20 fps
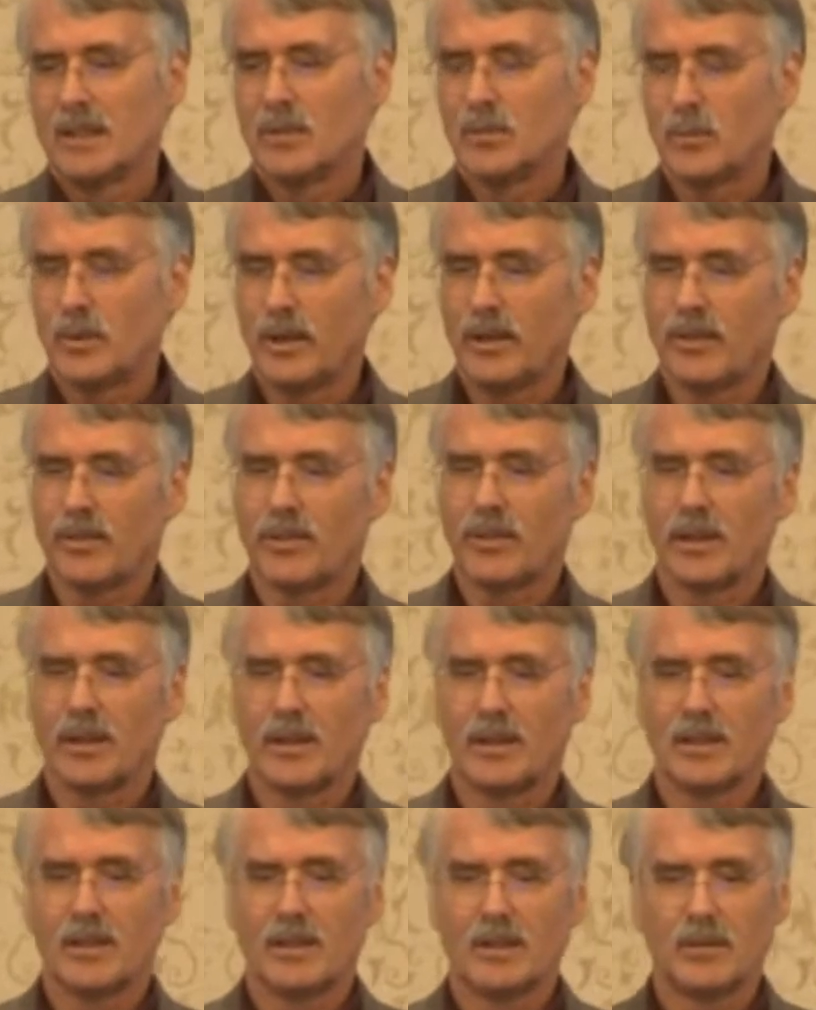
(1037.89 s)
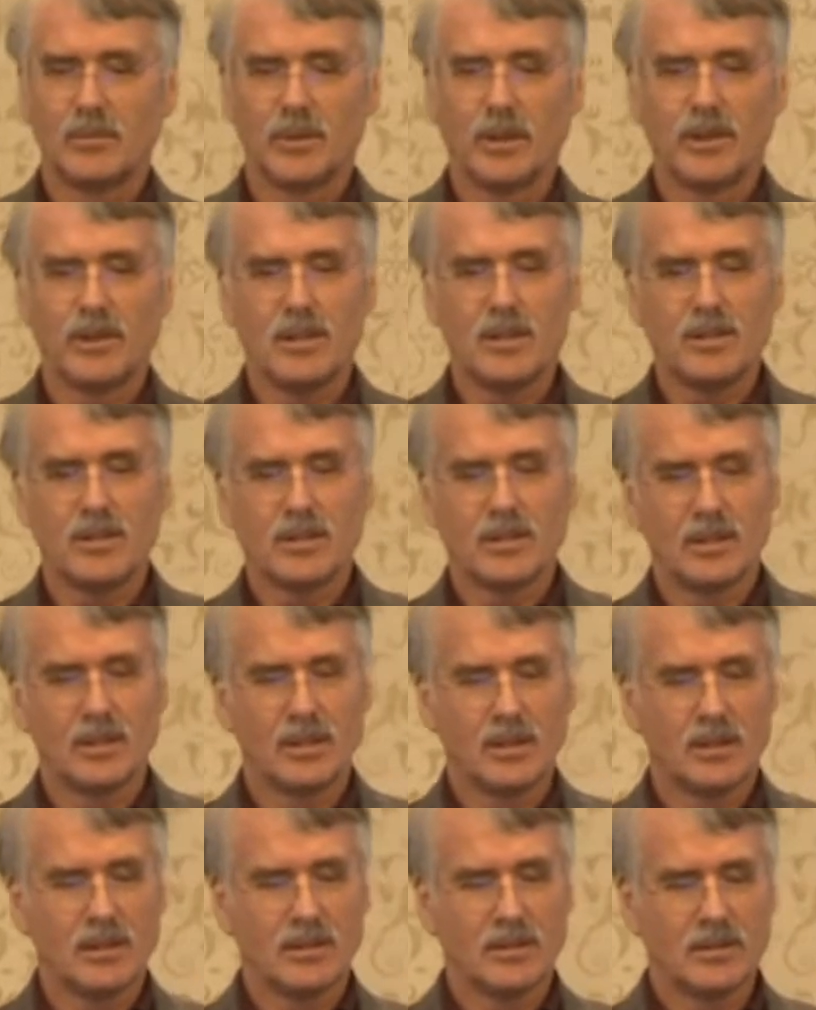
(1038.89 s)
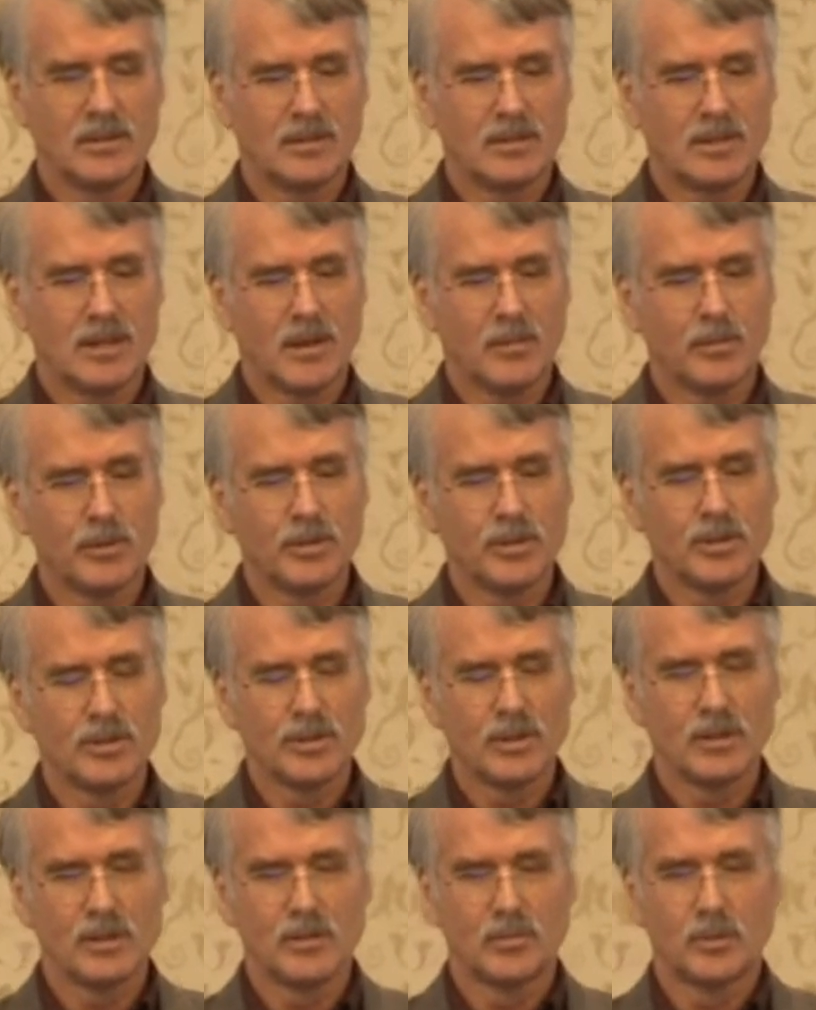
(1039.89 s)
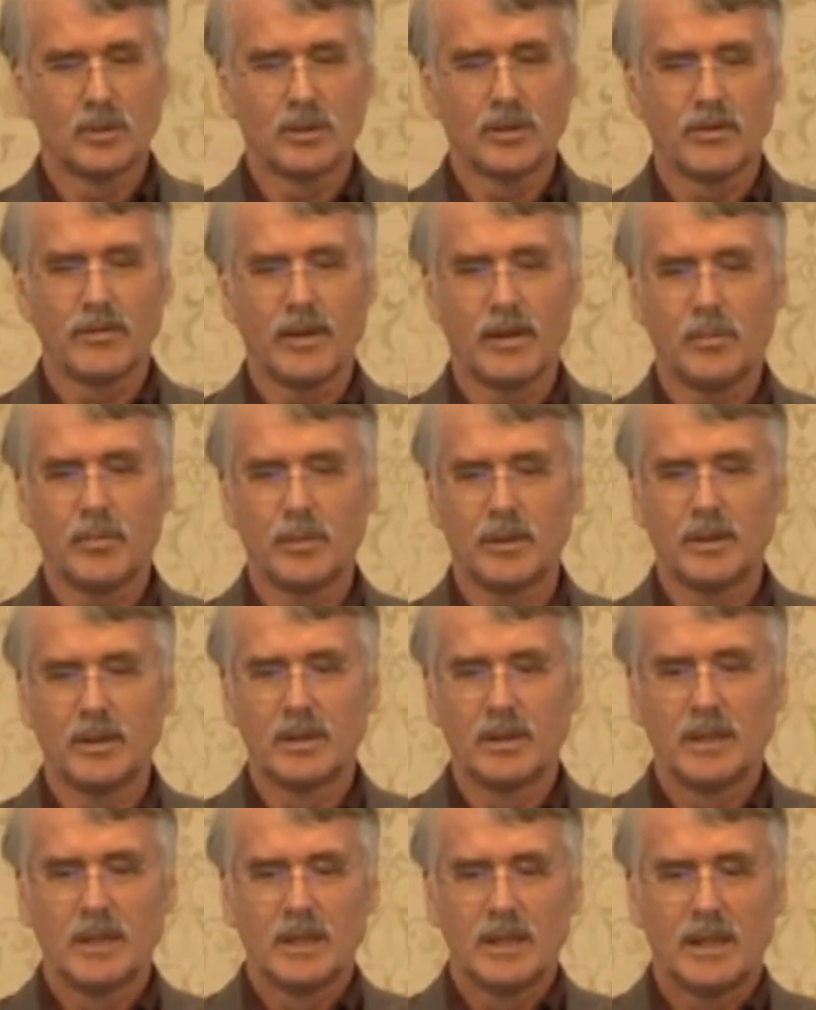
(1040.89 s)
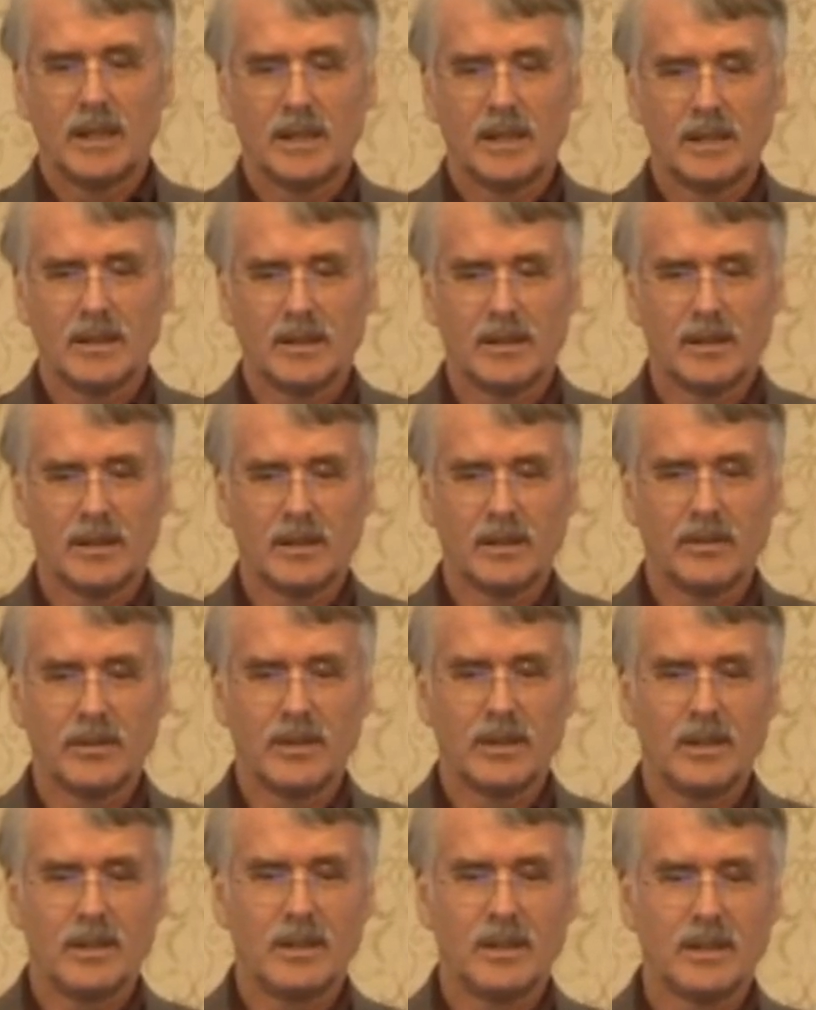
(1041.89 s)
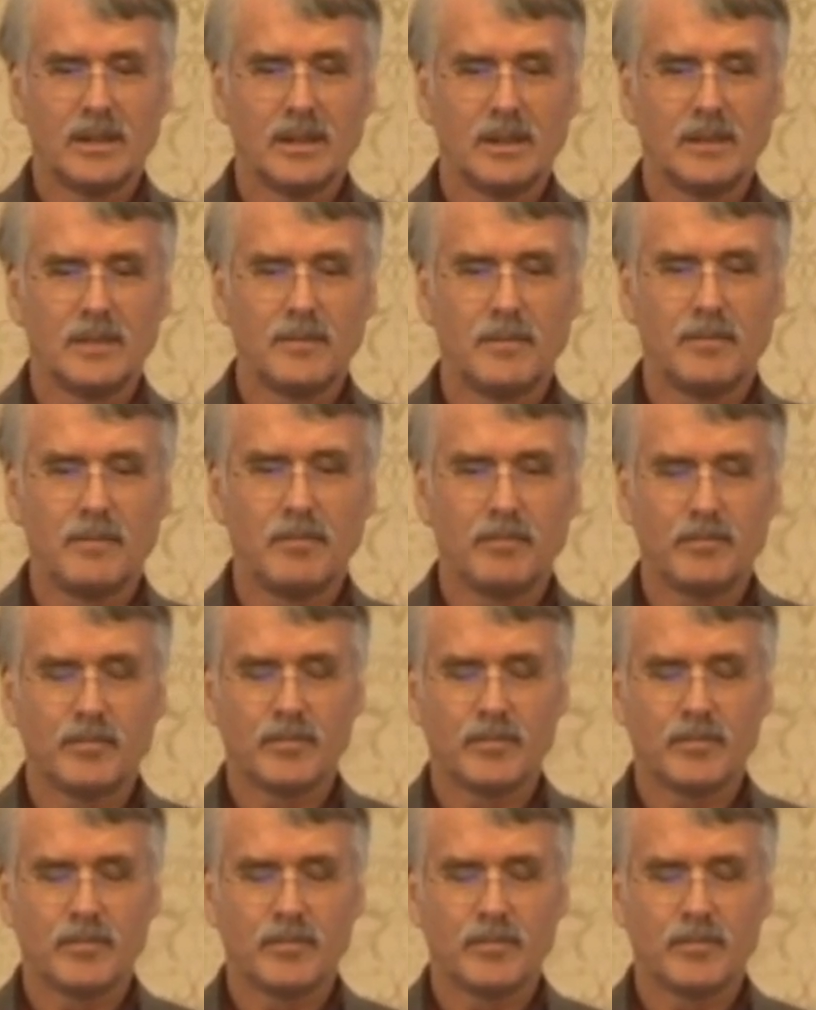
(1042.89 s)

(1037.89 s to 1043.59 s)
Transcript: with, uh, with these uh, temperatures and the water vapor uh, on the um,